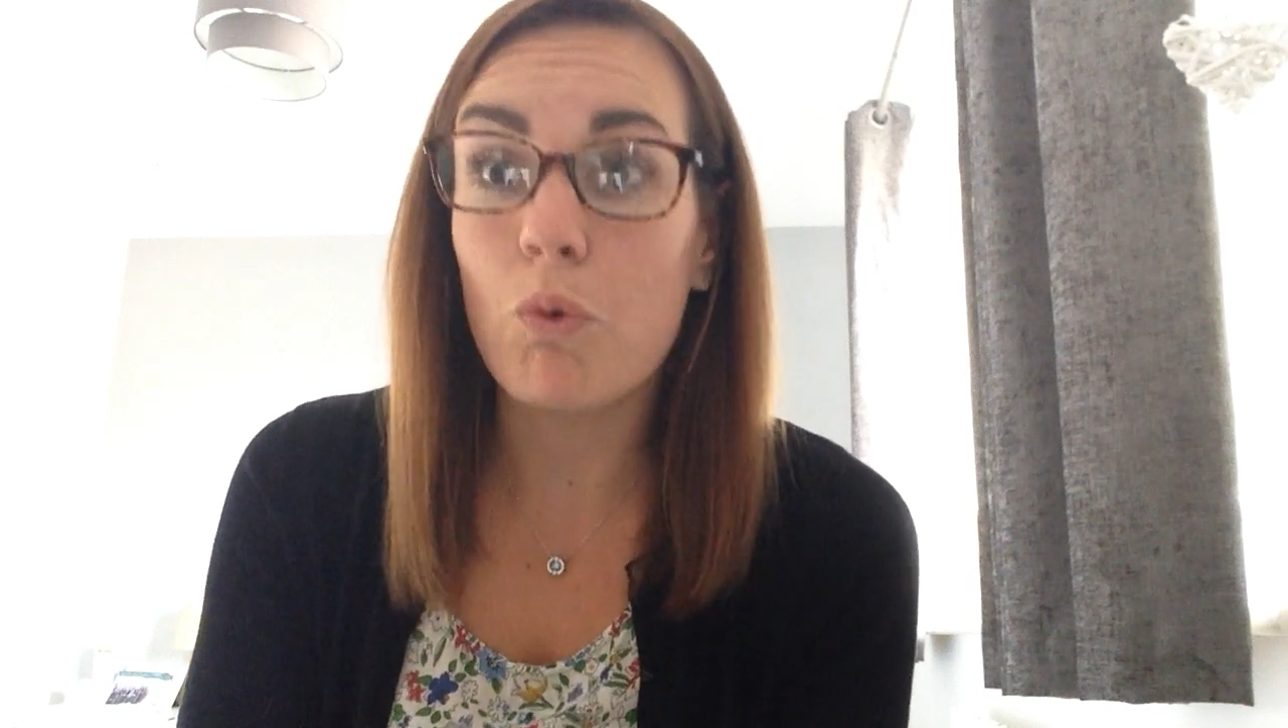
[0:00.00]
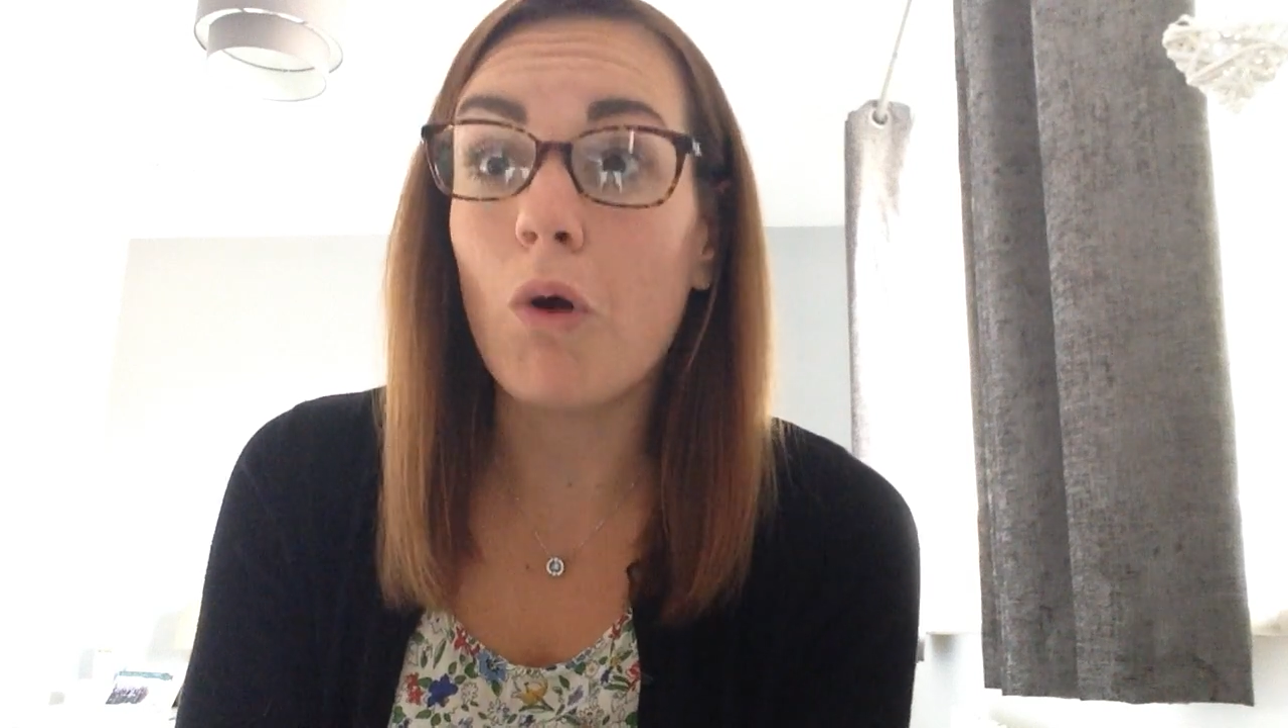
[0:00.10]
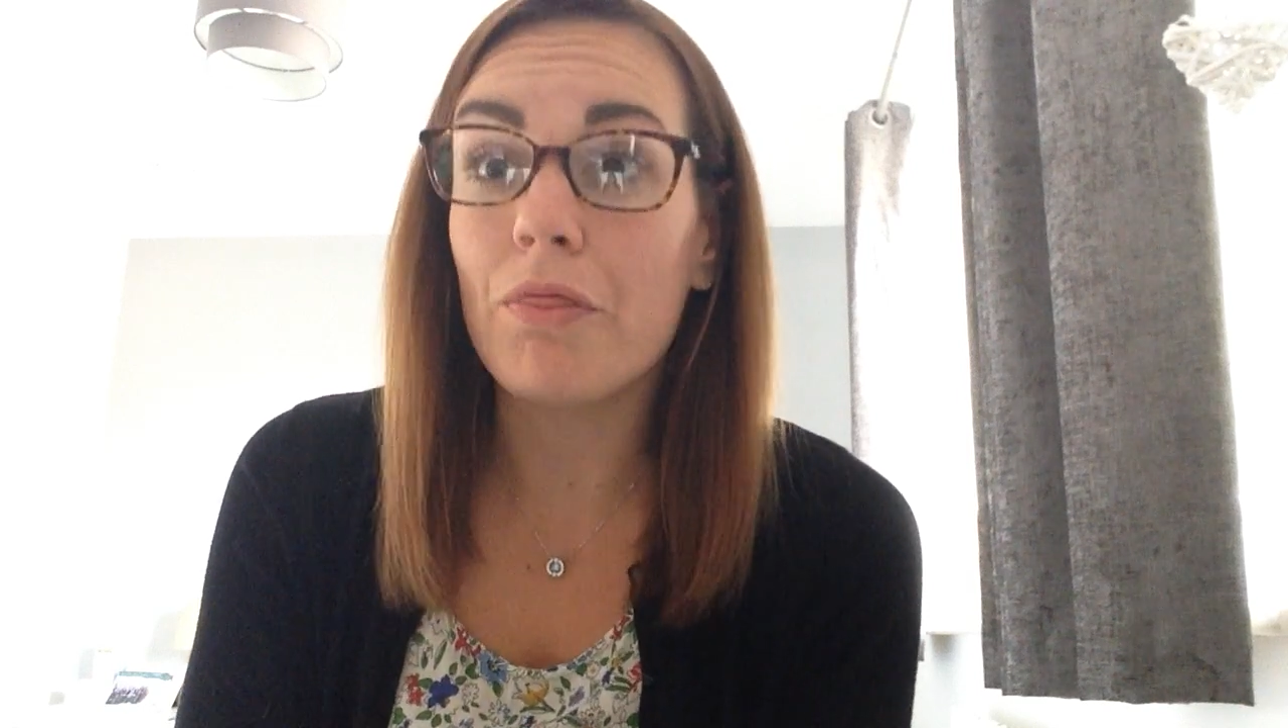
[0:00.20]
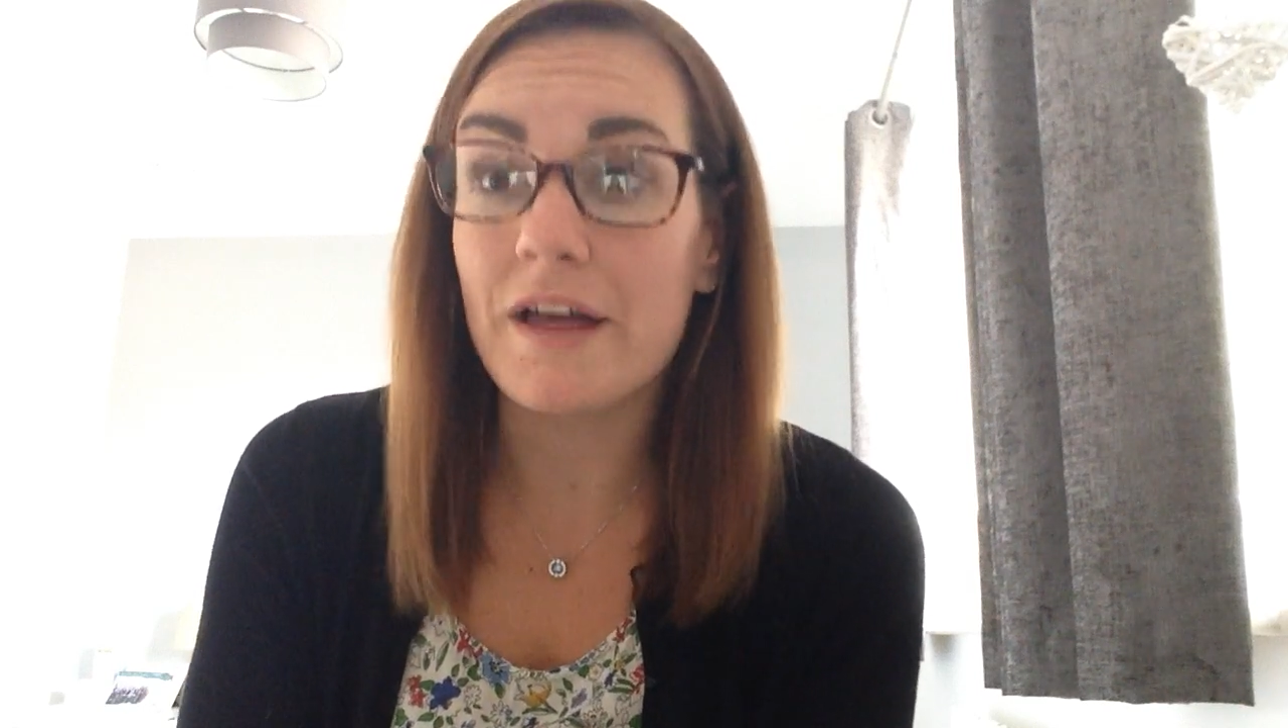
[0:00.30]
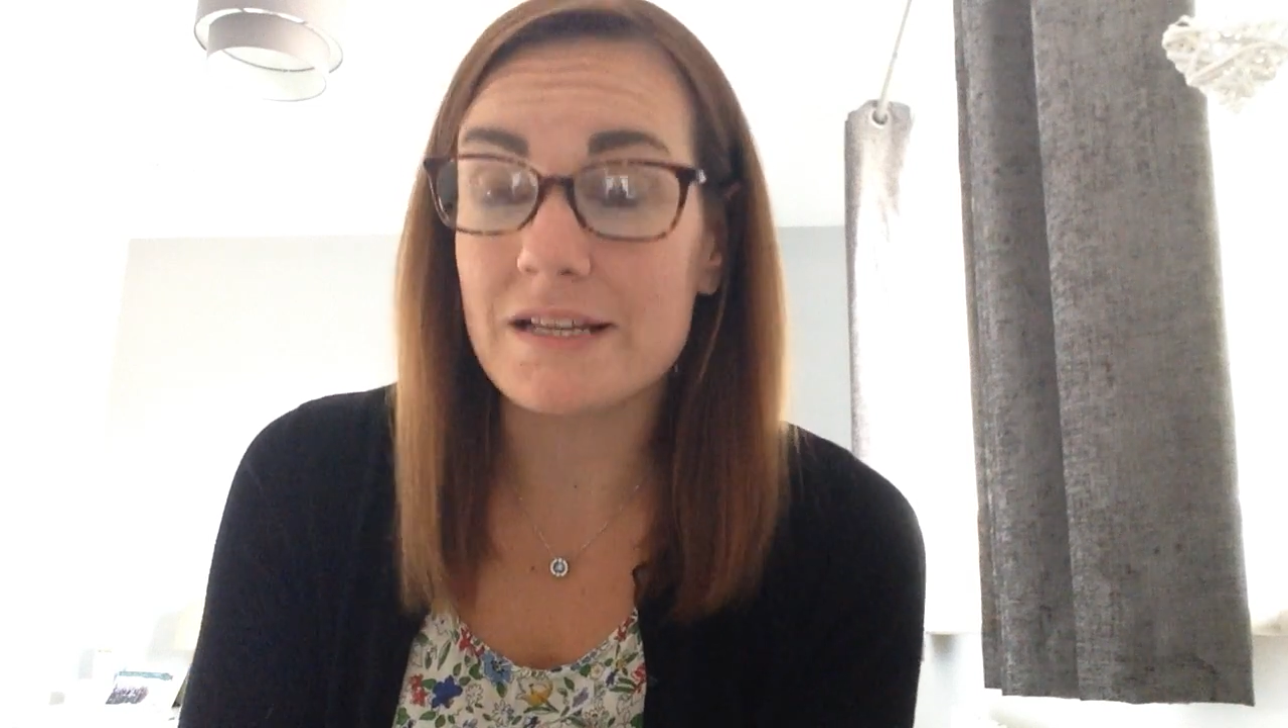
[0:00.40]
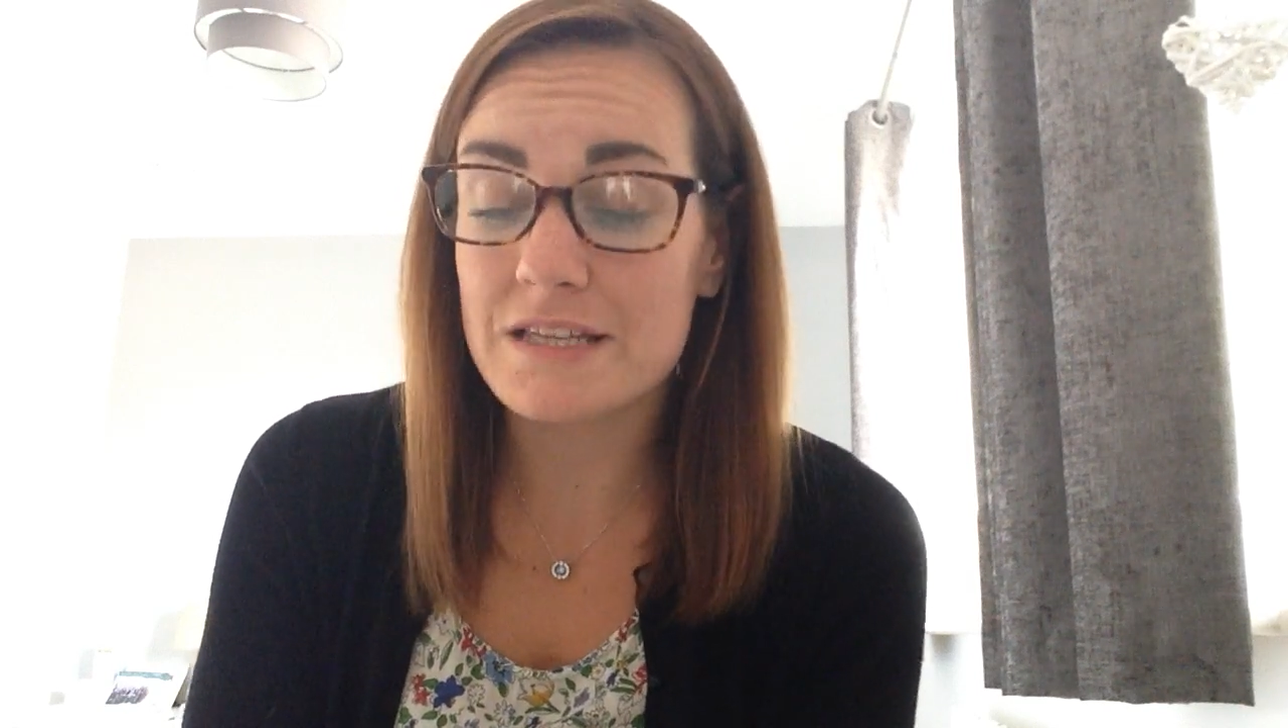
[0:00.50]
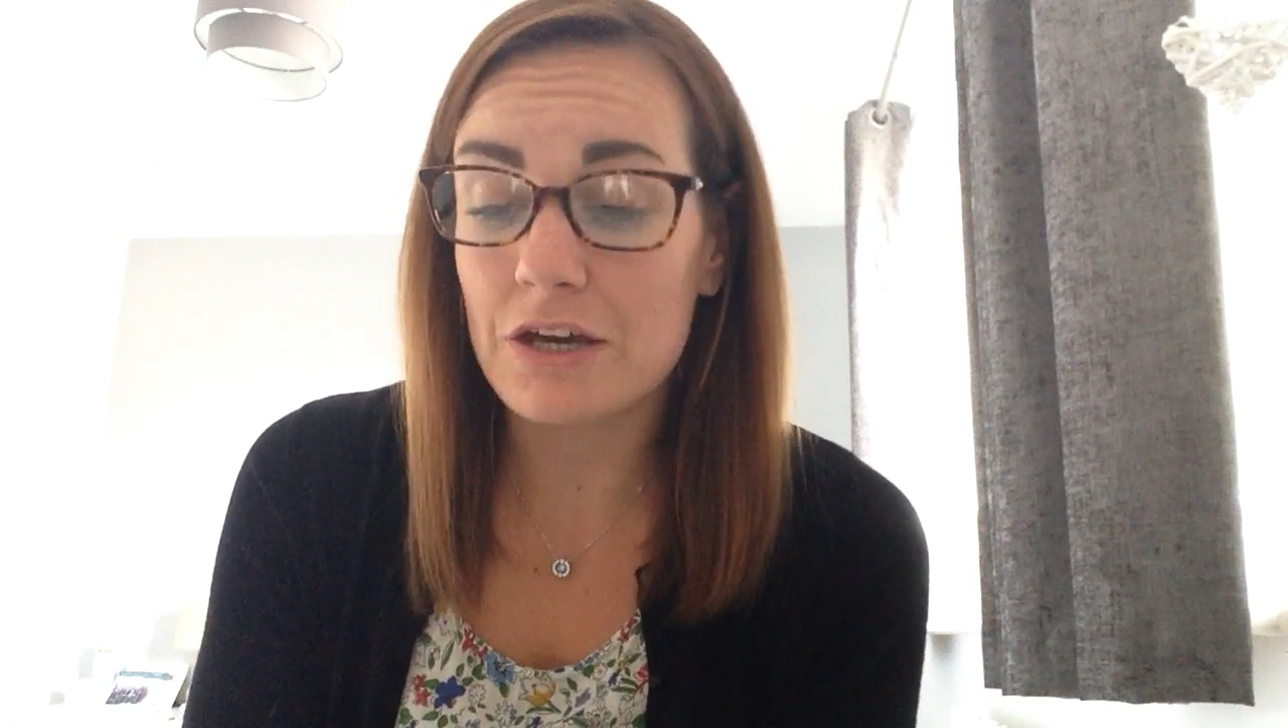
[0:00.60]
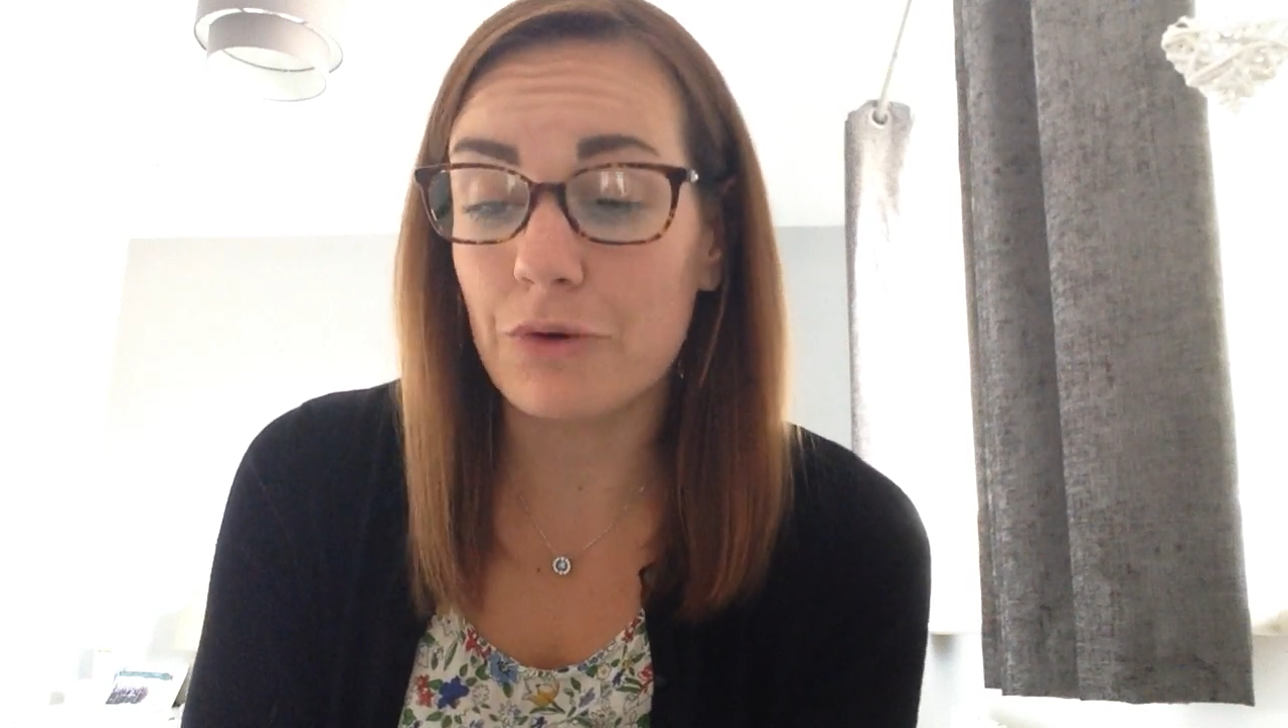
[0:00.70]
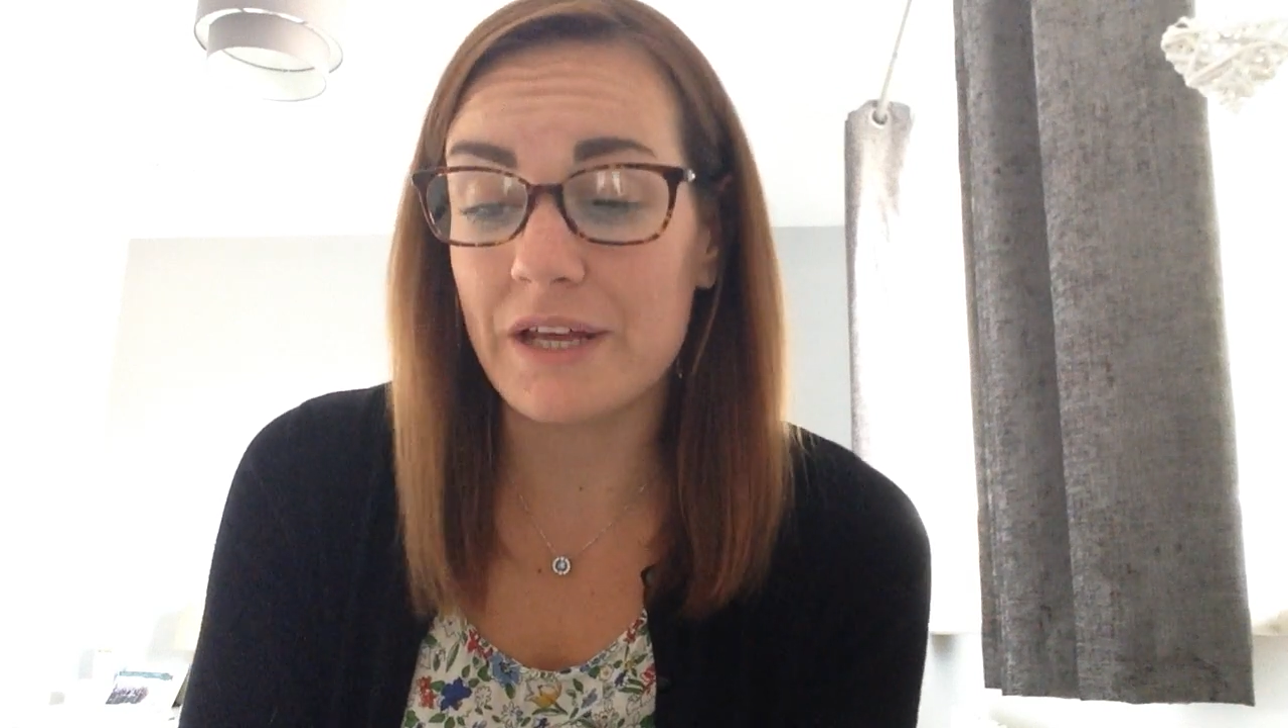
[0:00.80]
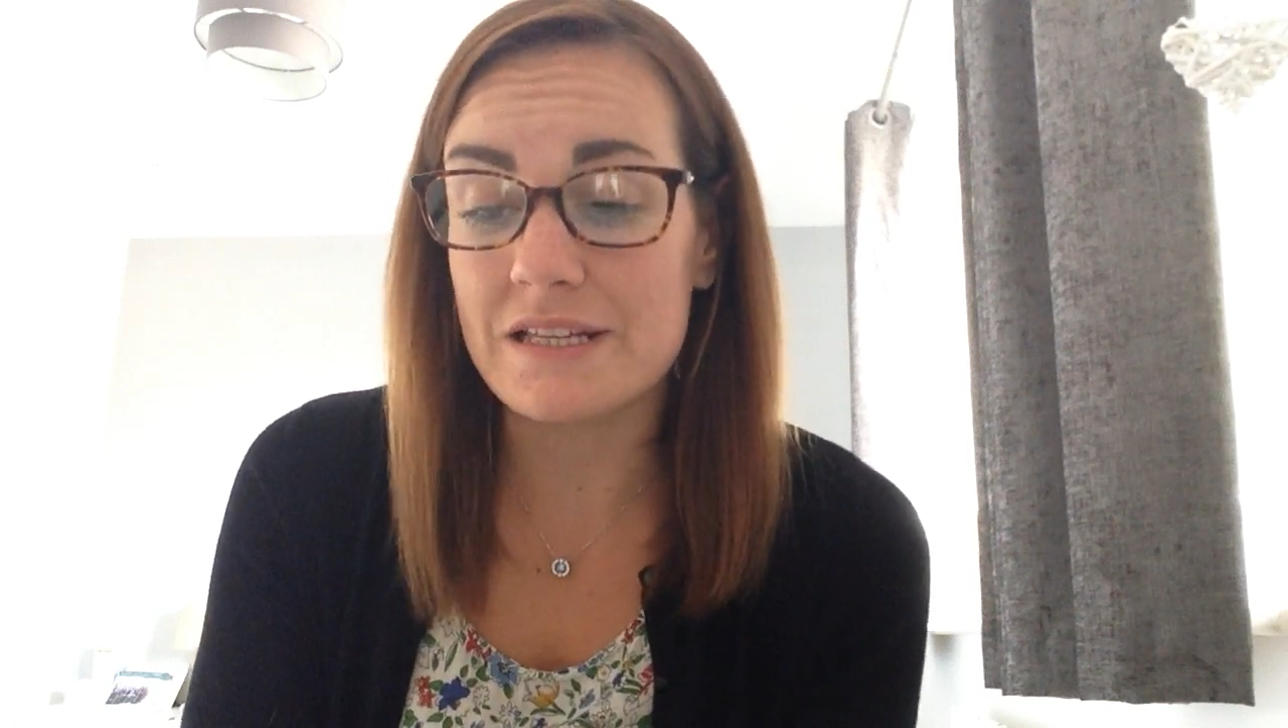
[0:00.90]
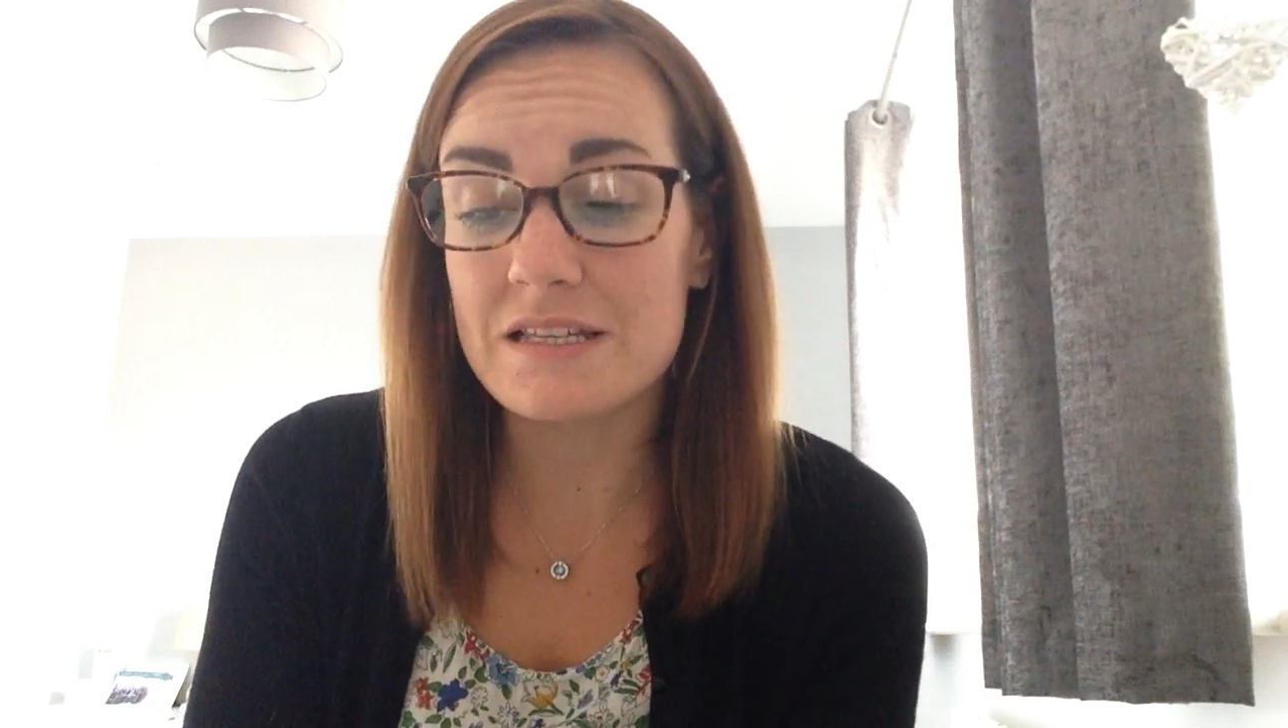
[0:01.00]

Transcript: what that skill is.